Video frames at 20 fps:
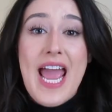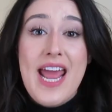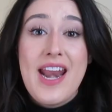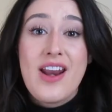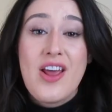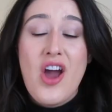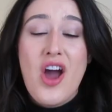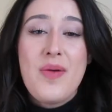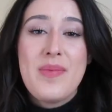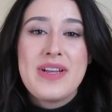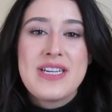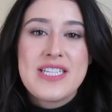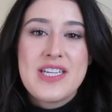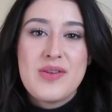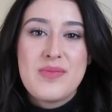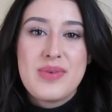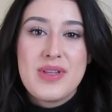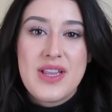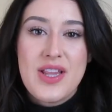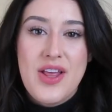and comment
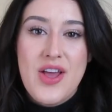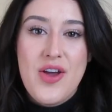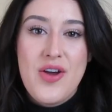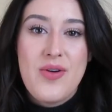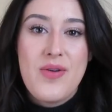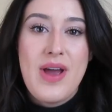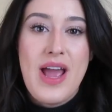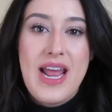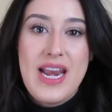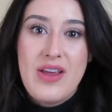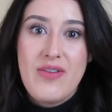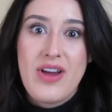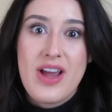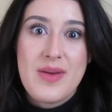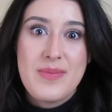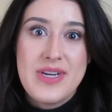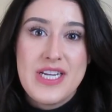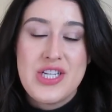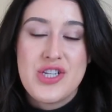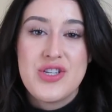down below any
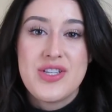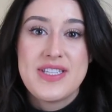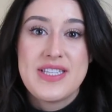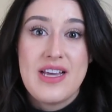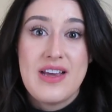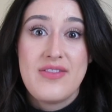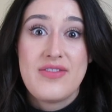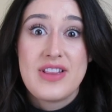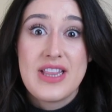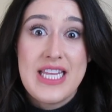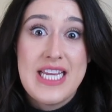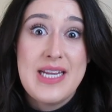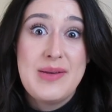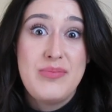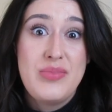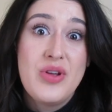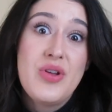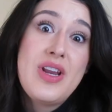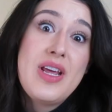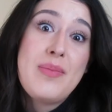recommendations of clean
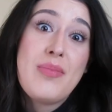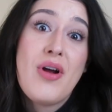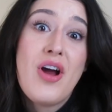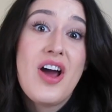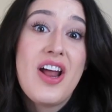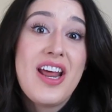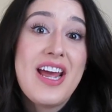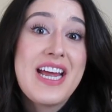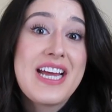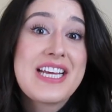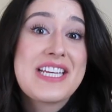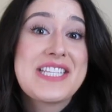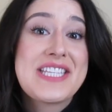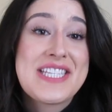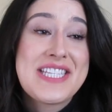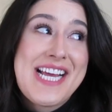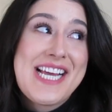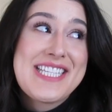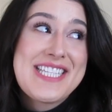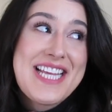beauty
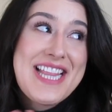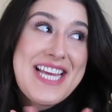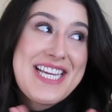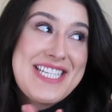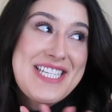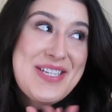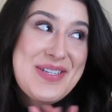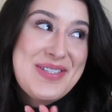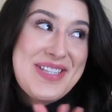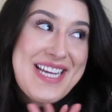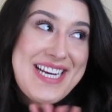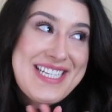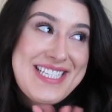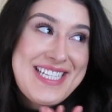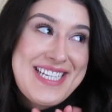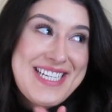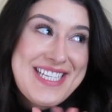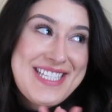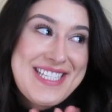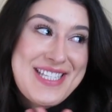products, because I like to use that as
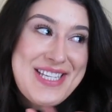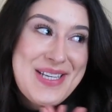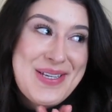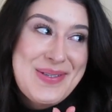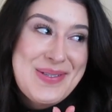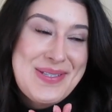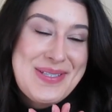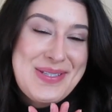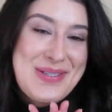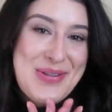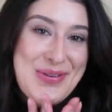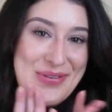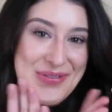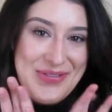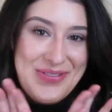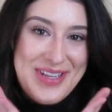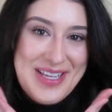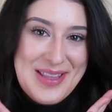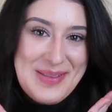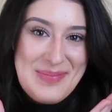an excuse to
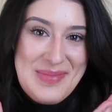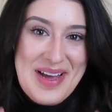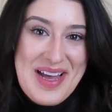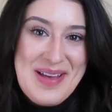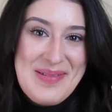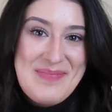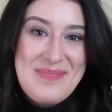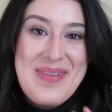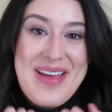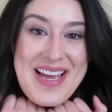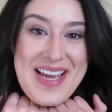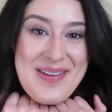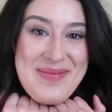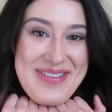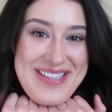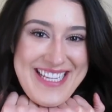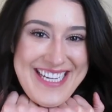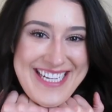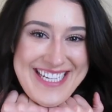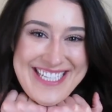feed my makeup
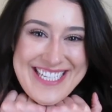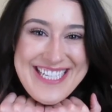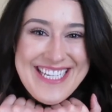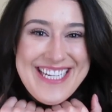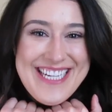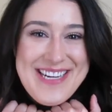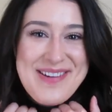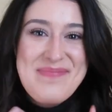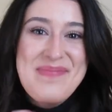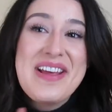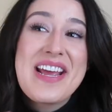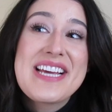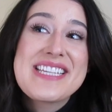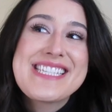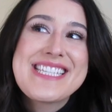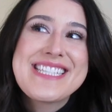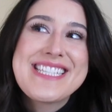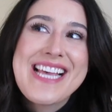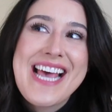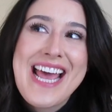addiction, because
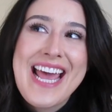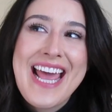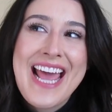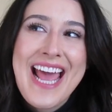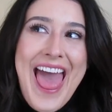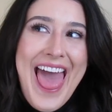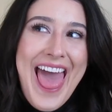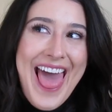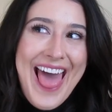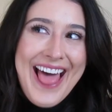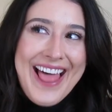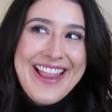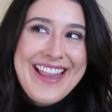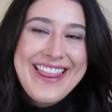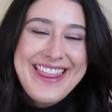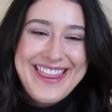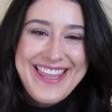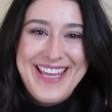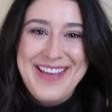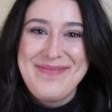it's like
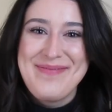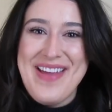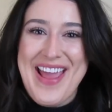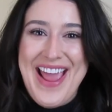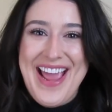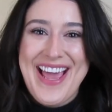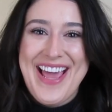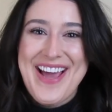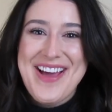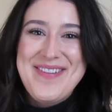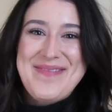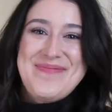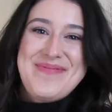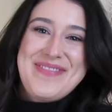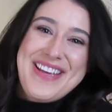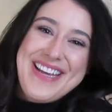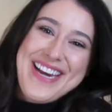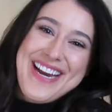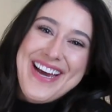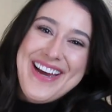healthy makeup,
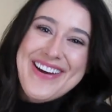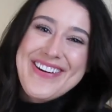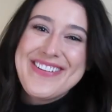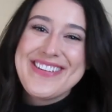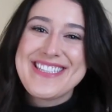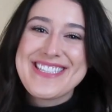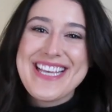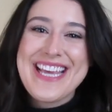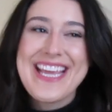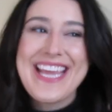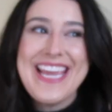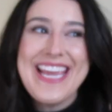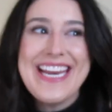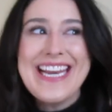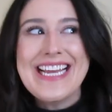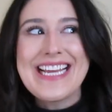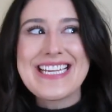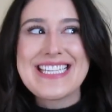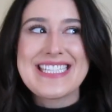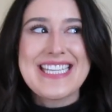you know? It's like
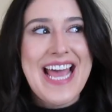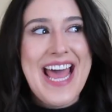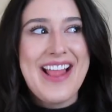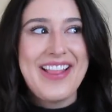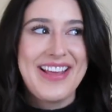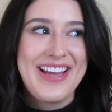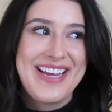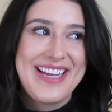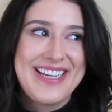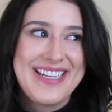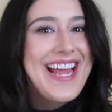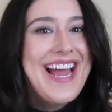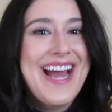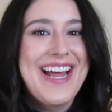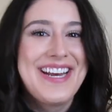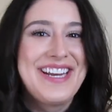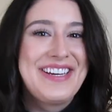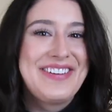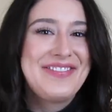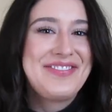eating a salad,
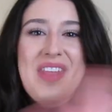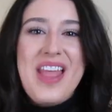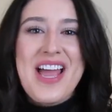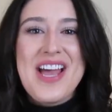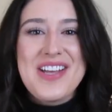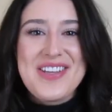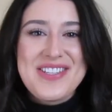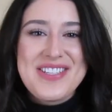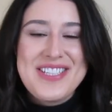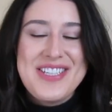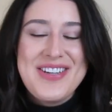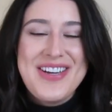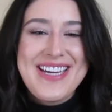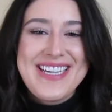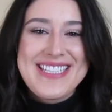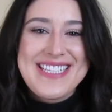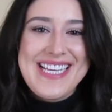kind of. I'll see you guys